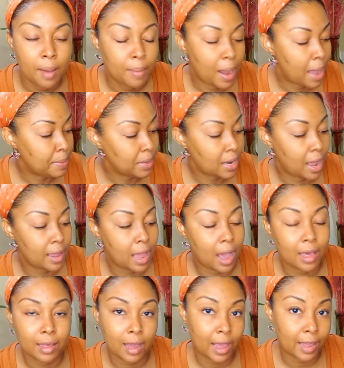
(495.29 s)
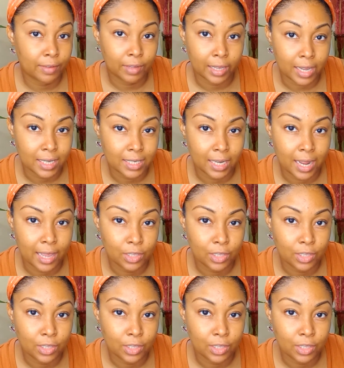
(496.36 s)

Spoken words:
I mean, I had, like I said, I